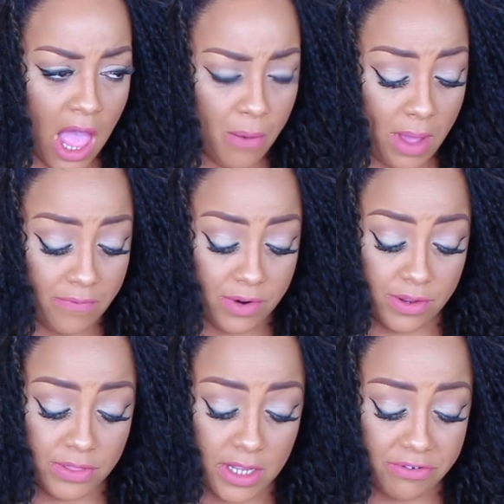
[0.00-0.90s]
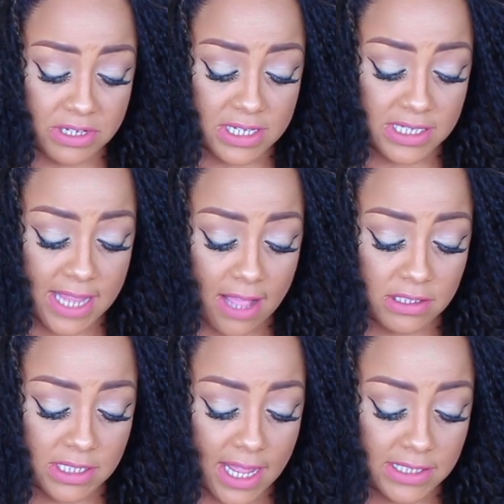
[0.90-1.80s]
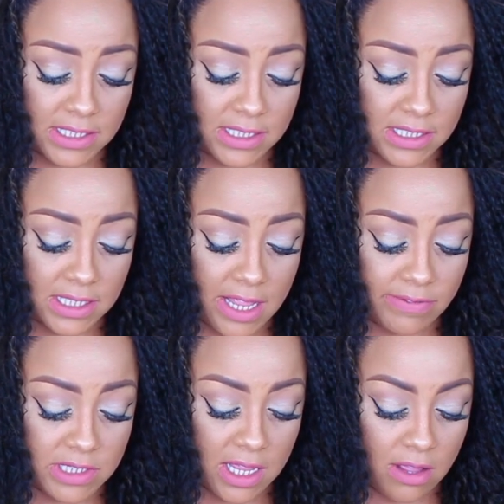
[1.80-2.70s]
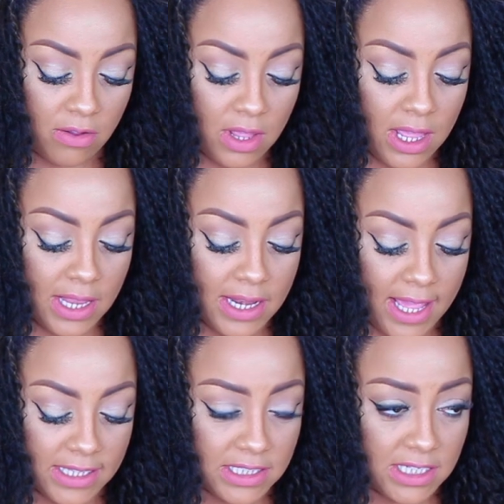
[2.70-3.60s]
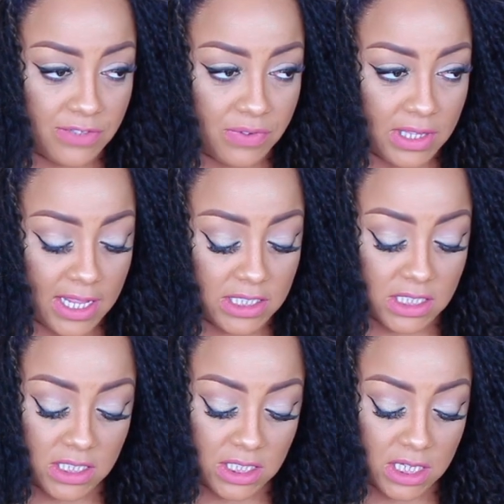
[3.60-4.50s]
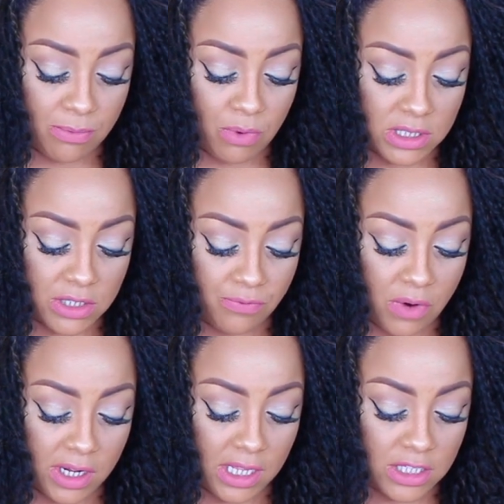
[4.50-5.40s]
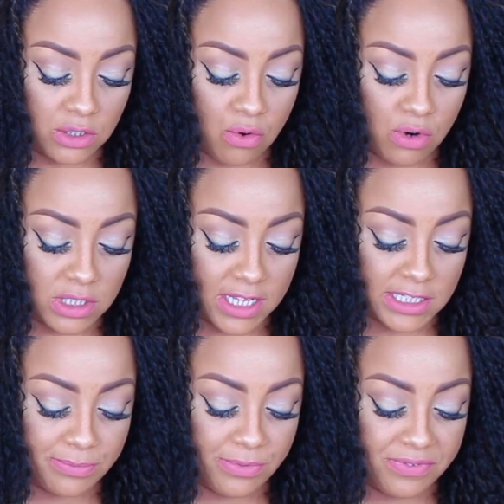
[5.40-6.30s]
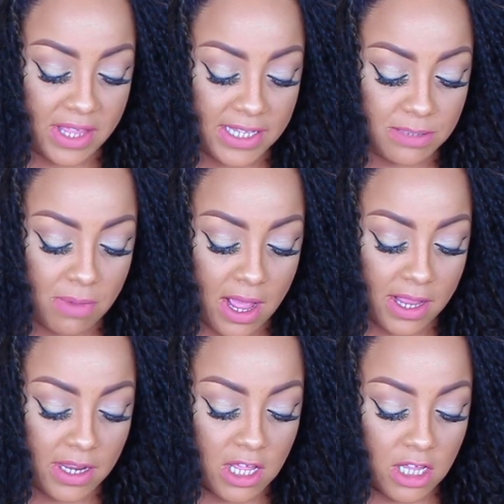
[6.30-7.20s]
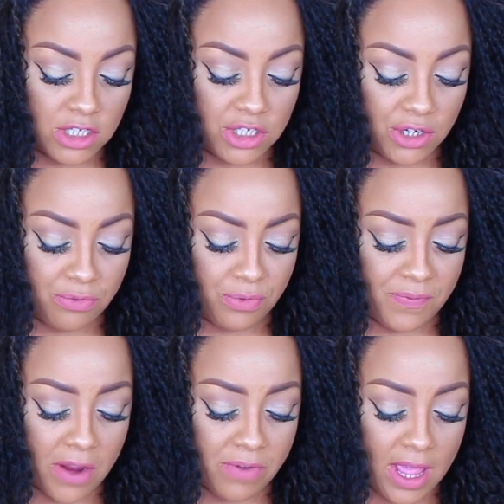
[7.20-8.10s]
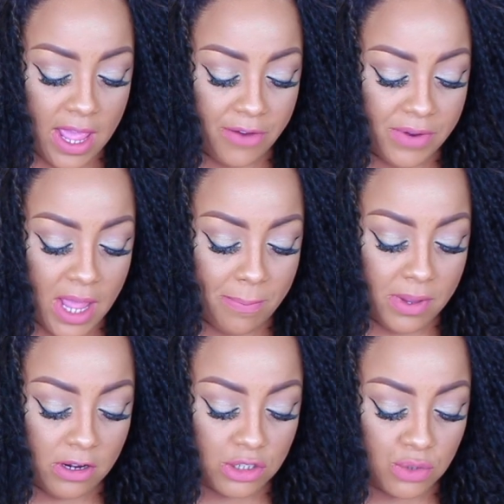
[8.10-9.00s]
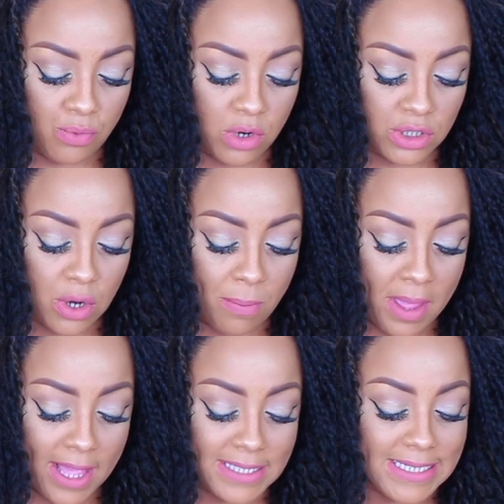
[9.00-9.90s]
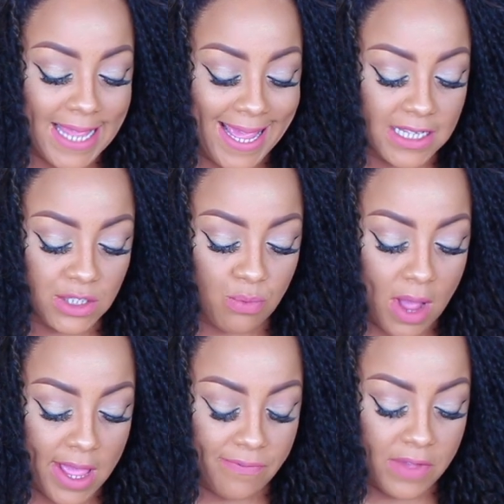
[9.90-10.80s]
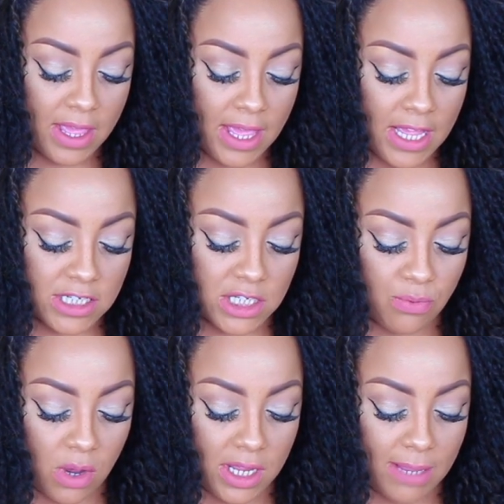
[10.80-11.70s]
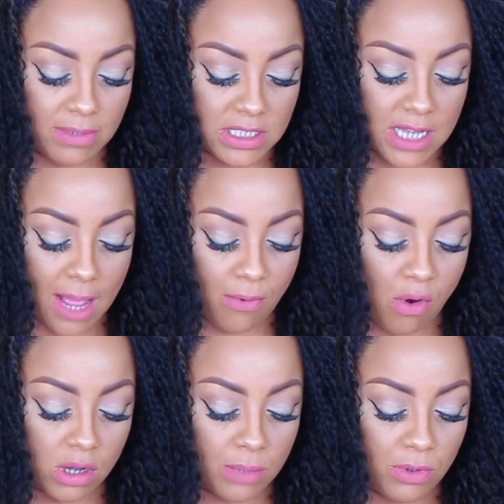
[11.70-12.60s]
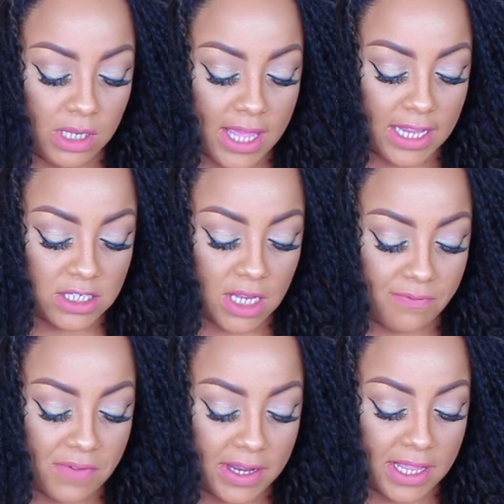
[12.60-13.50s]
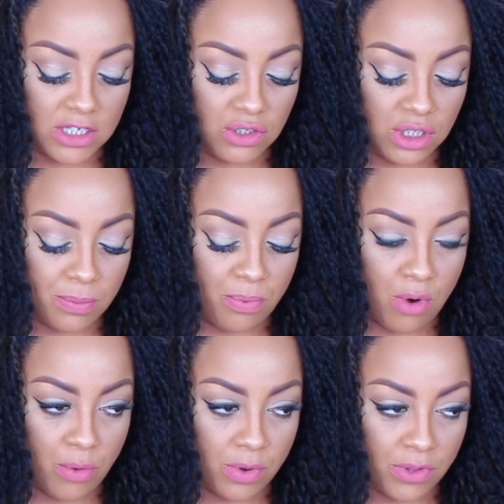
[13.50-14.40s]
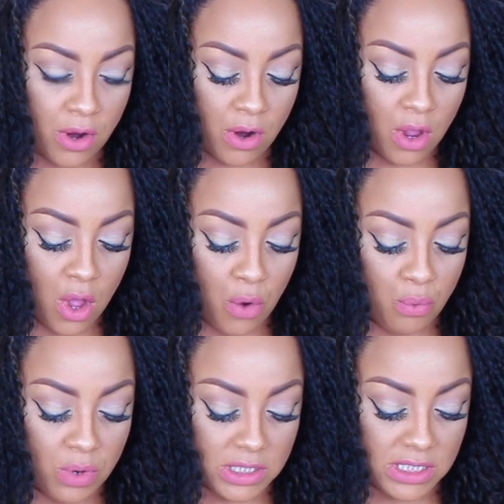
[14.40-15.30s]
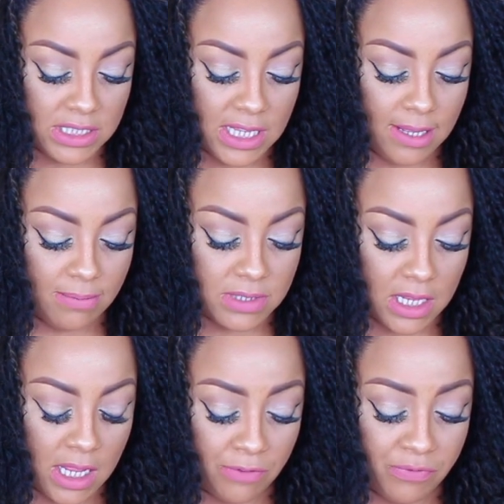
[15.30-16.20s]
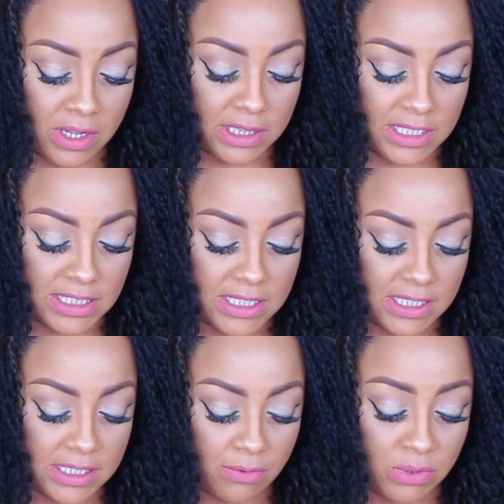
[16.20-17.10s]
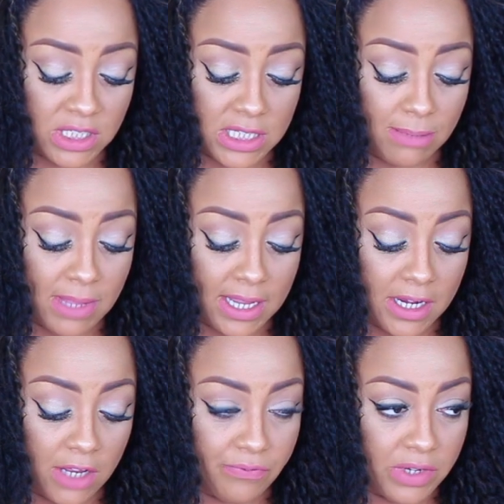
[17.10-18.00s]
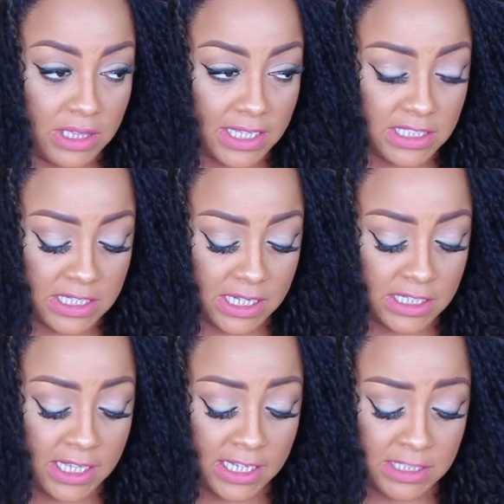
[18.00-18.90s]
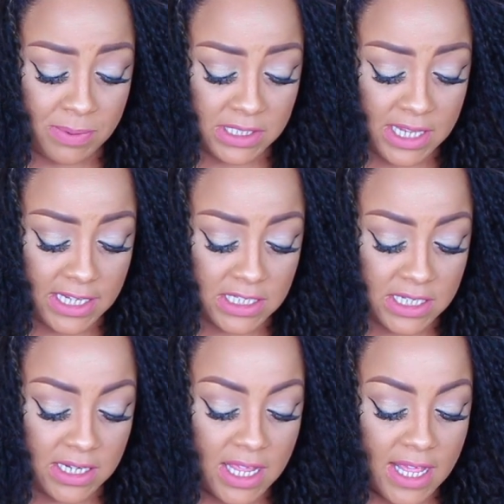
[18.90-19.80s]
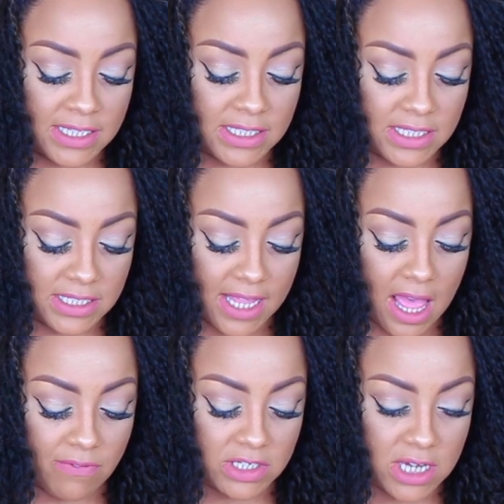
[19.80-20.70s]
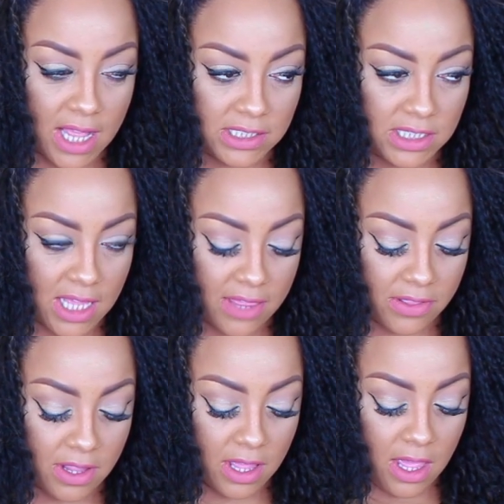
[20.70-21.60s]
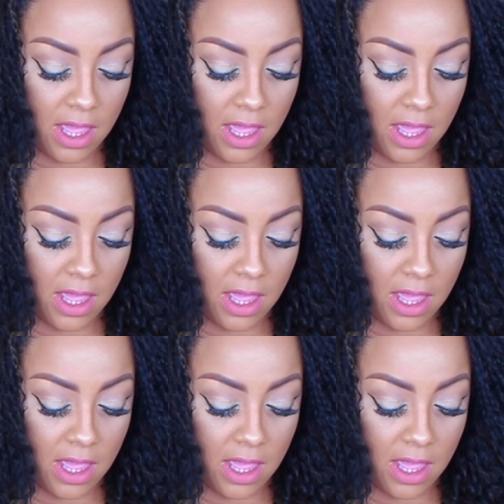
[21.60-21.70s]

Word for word: However, there is a downside to this love tale. Nancy's relationship wasn't running its course as smoothly as mine. She grew very angry and bitter towards her man's ex-wife. She wanted him to stop all communication and financial support with her, which seemed unrealistic, which seemed like an unrealistic expectation since they have a child together.